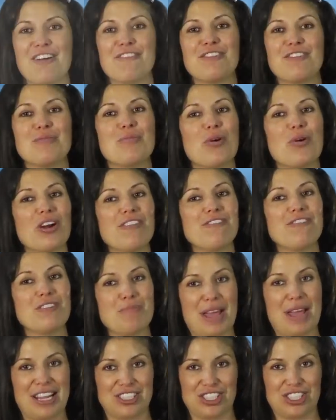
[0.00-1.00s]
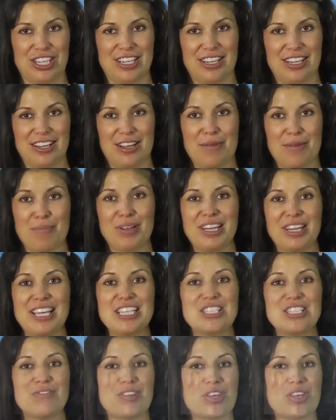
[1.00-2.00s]
For more information,
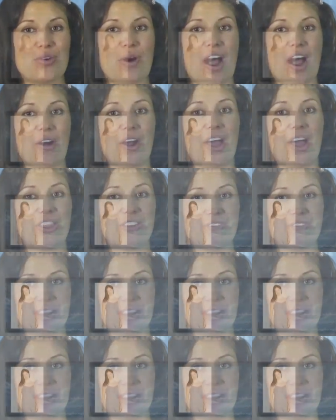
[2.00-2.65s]
please view our other